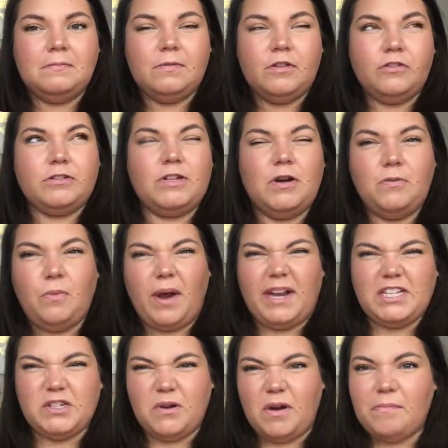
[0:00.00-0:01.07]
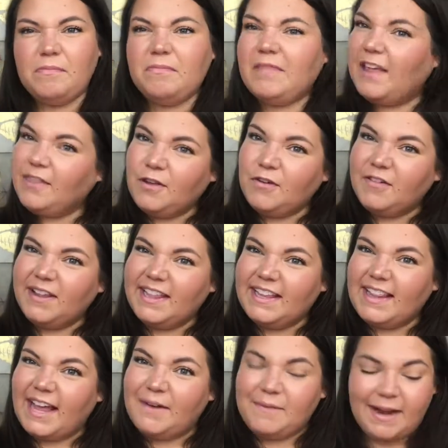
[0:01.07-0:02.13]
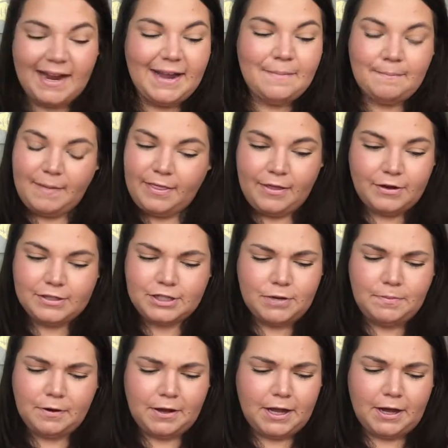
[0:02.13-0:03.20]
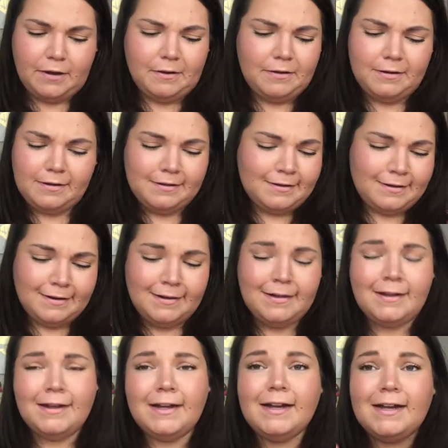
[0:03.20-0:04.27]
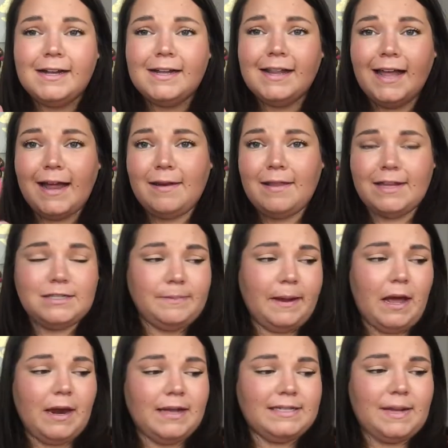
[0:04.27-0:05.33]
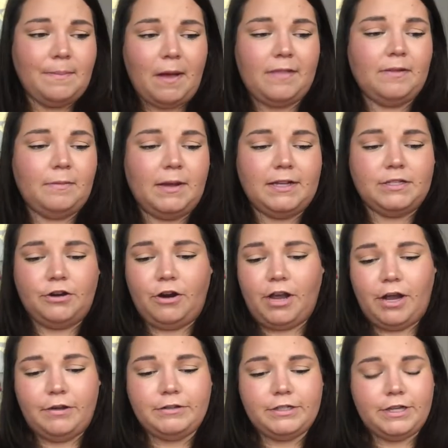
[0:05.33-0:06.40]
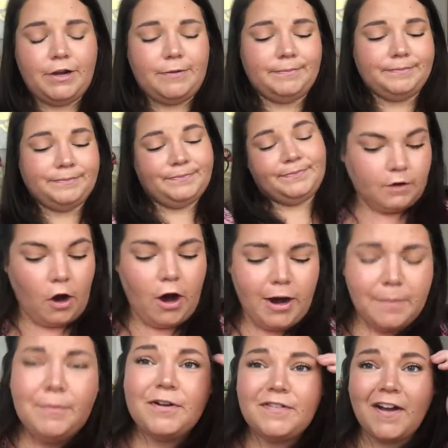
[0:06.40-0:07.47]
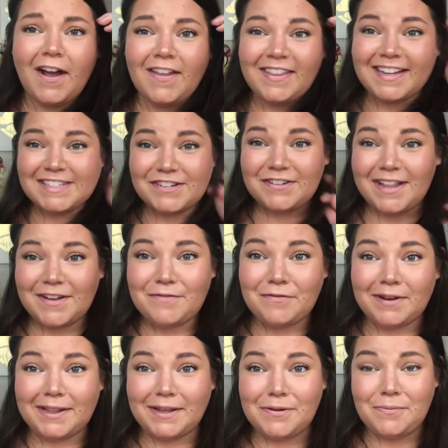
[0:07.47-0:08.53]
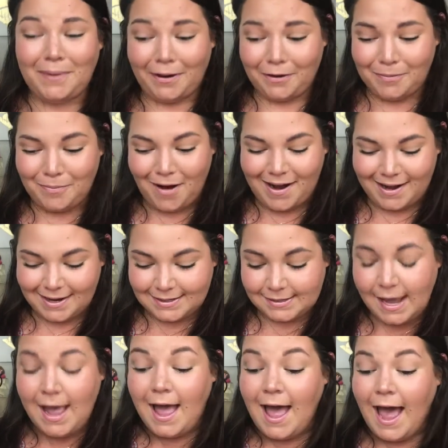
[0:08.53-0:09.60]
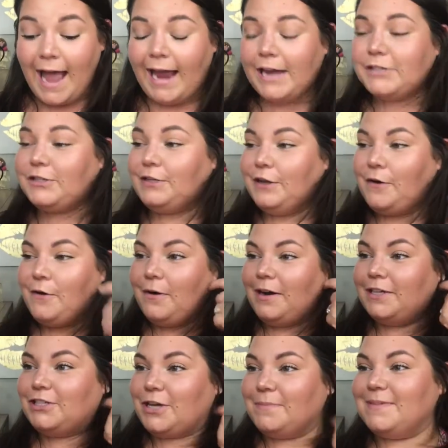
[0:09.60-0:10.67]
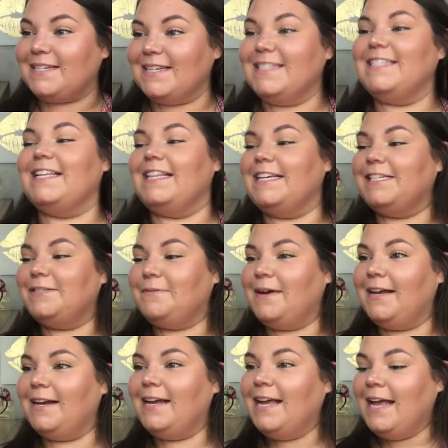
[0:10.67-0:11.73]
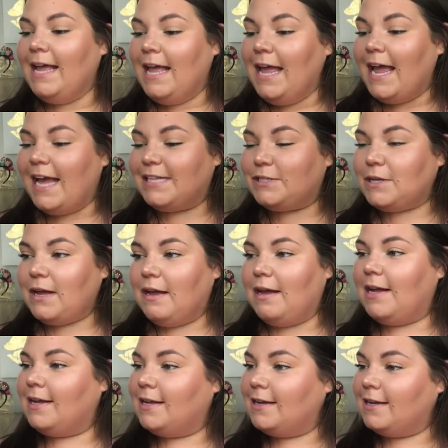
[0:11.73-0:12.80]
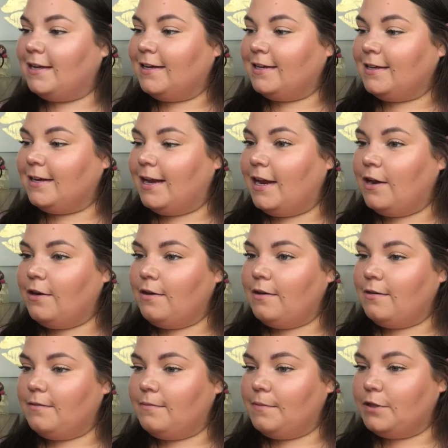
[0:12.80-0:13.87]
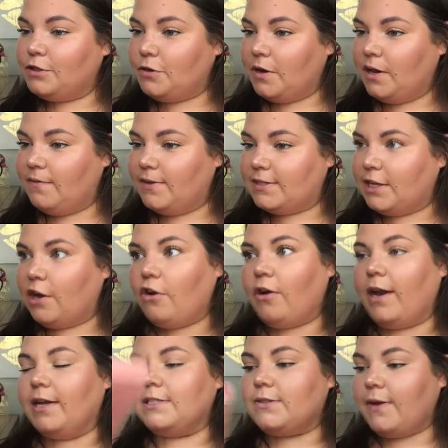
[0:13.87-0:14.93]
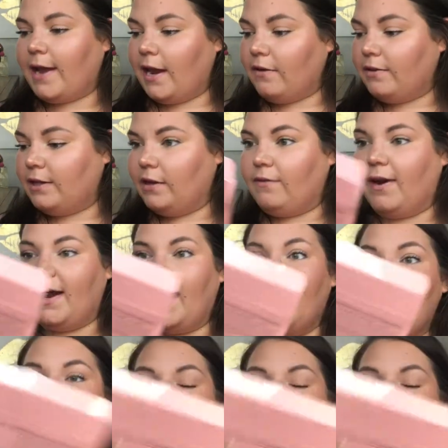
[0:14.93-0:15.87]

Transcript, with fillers: there's no weight to them. Like they're really lightweight, but they're super cute. And let's be honest, I bought them because they're cute. So, all right, moving on. These are like really weird products. I actually already jumped into this one. It's in majority of it's in Korean, so I can't really read it.